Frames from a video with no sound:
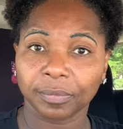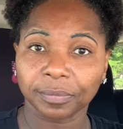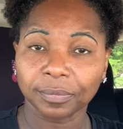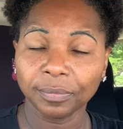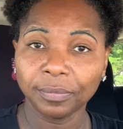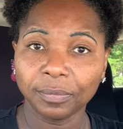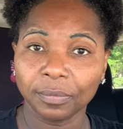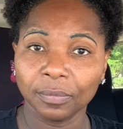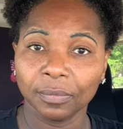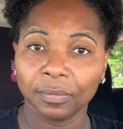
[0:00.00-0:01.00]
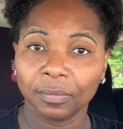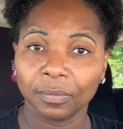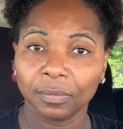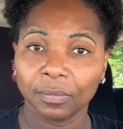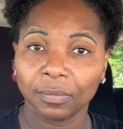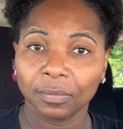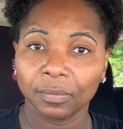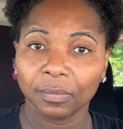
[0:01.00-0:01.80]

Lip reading: (silence)